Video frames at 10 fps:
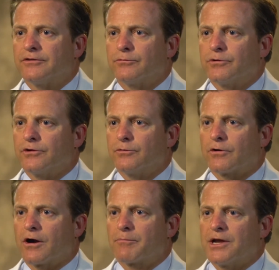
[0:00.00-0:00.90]
to really
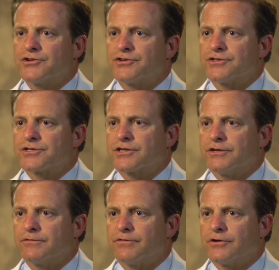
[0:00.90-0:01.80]
where our patients
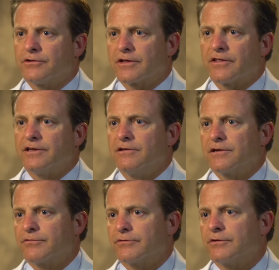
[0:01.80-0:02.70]
can feel that we
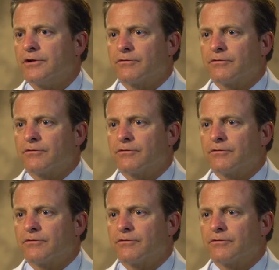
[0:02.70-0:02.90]
delivered